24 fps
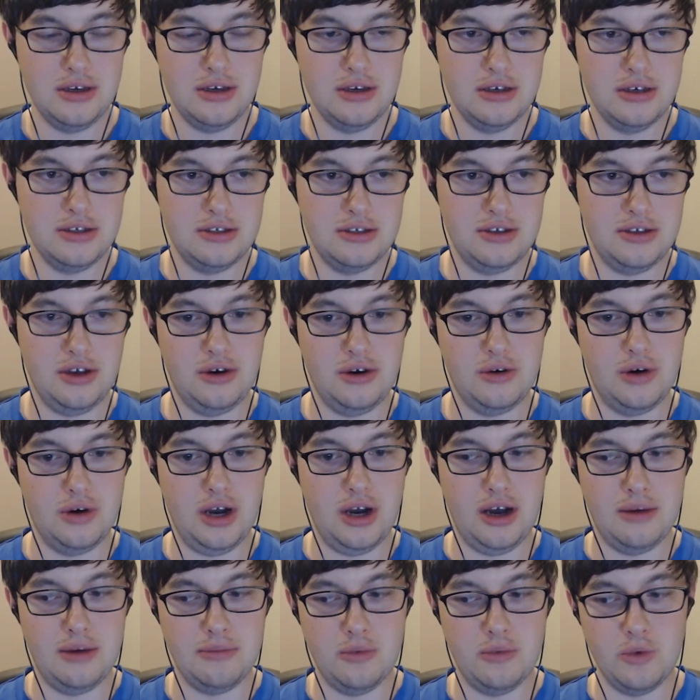So
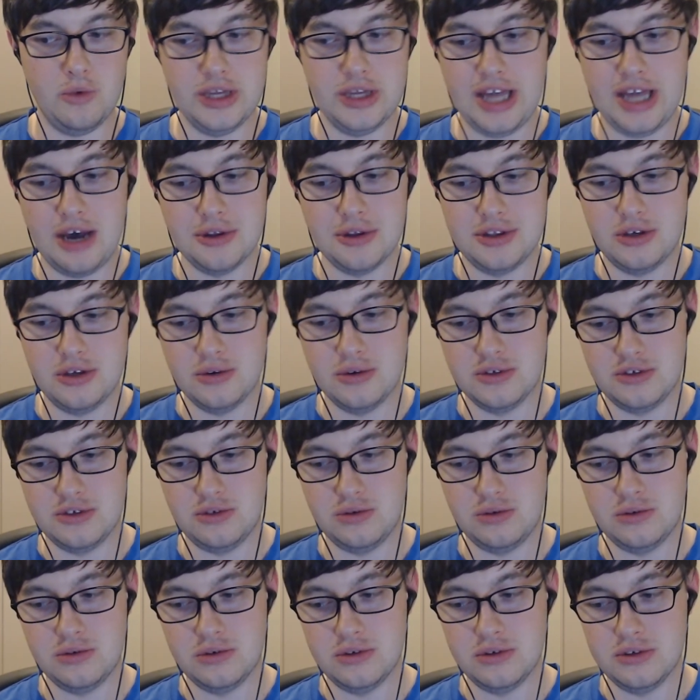without those
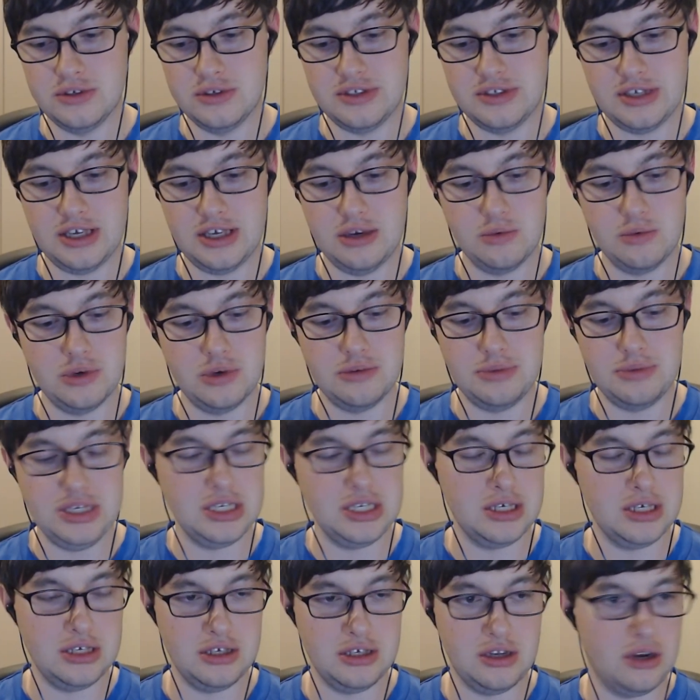tools, it would
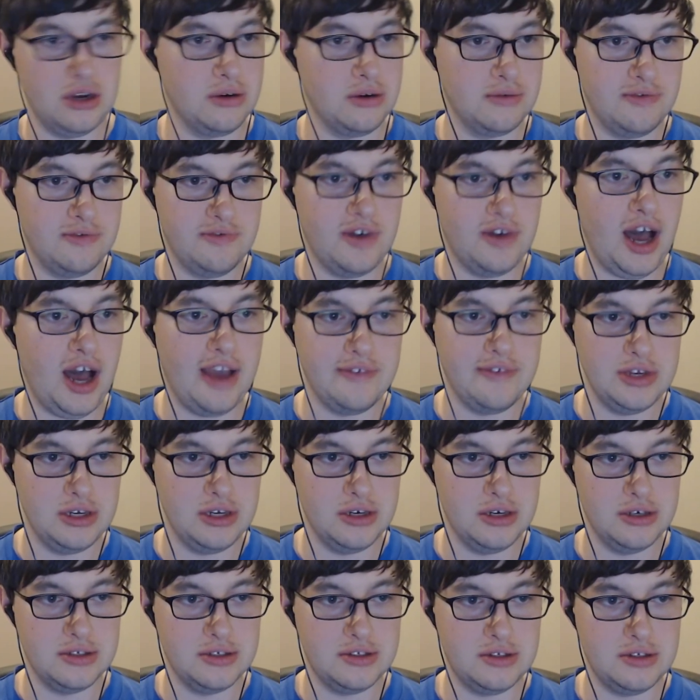be 5
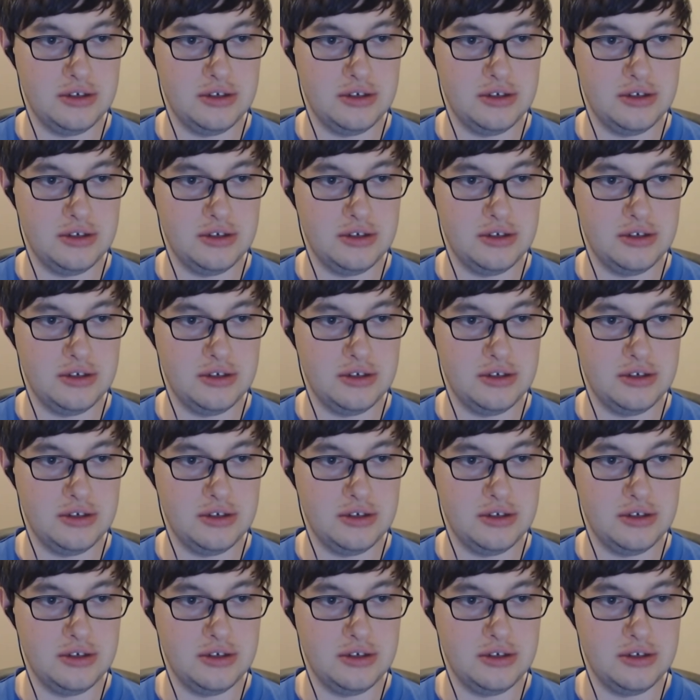years.